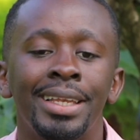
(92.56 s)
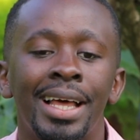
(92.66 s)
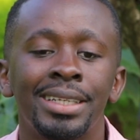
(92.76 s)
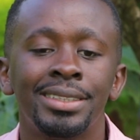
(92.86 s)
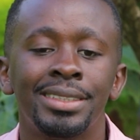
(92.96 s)

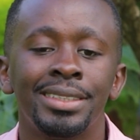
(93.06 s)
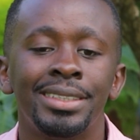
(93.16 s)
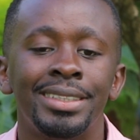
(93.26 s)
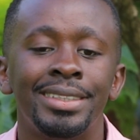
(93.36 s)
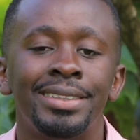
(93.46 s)
last
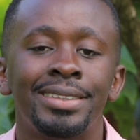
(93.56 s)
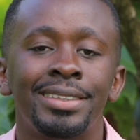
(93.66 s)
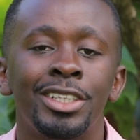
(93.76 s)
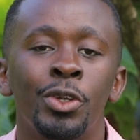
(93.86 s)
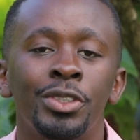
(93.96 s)

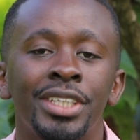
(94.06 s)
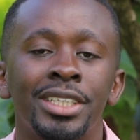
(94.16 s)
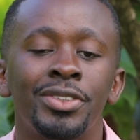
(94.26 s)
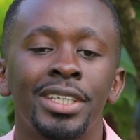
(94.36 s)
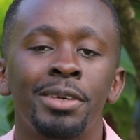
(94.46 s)
is not
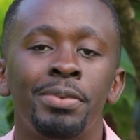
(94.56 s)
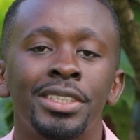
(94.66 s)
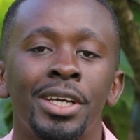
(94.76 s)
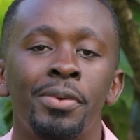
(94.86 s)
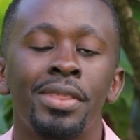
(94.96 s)
just to take a
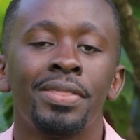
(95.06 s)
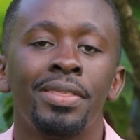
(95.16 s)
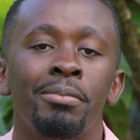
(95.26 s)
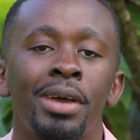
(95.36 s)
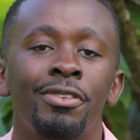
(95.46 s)
picture with
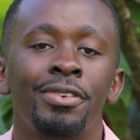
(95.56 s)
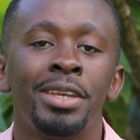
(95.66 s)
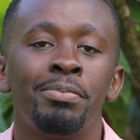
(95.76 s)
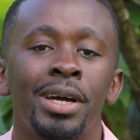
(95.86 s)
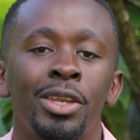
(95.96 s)
my
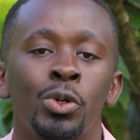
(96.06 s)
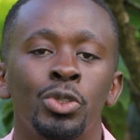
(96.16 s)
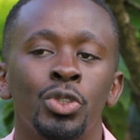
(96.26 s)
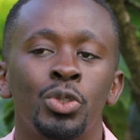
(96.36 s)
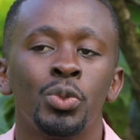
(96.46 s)
friend, but
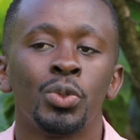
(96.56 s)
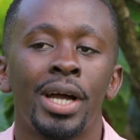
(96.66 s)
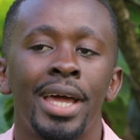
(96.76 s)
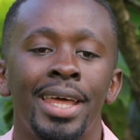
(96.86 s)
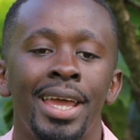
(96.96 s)
also to
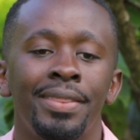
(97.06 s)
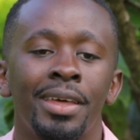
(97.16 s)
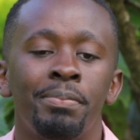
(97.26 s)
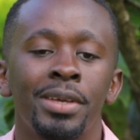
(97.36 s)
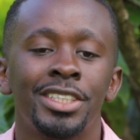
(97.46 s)
add her in
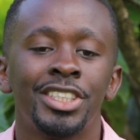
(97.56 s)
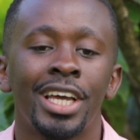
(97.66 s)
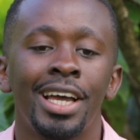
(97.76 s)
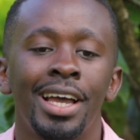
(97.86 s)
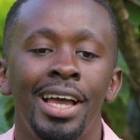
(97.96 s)
the
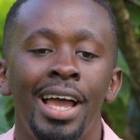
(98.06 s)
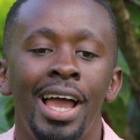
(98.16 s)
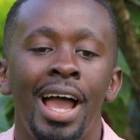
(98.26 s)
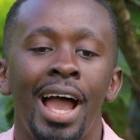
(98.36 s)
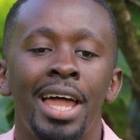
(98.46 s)
picture,
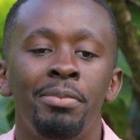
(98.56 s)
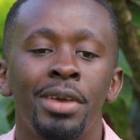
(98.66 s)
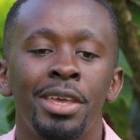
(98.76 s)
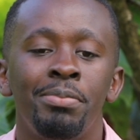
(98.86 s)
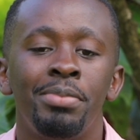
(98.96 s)
and
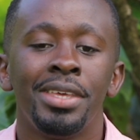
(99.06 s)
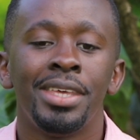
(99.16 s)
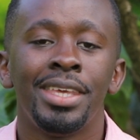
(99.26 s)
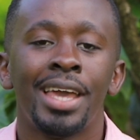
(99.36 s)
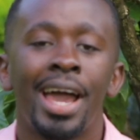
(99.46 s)

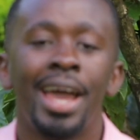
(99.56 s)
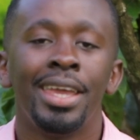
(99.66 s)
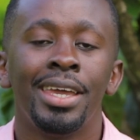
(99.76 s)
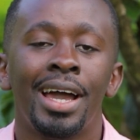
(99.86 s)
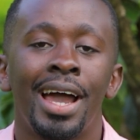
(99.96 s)
maybe
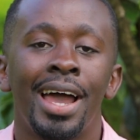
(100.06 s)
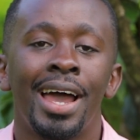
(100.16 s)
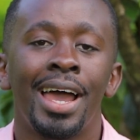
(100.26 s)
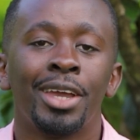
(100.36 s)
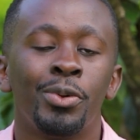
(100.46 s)

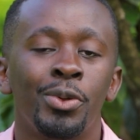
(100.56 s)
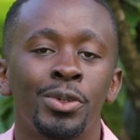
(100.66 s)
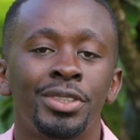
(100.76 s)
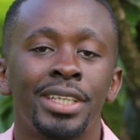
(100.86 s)
I could all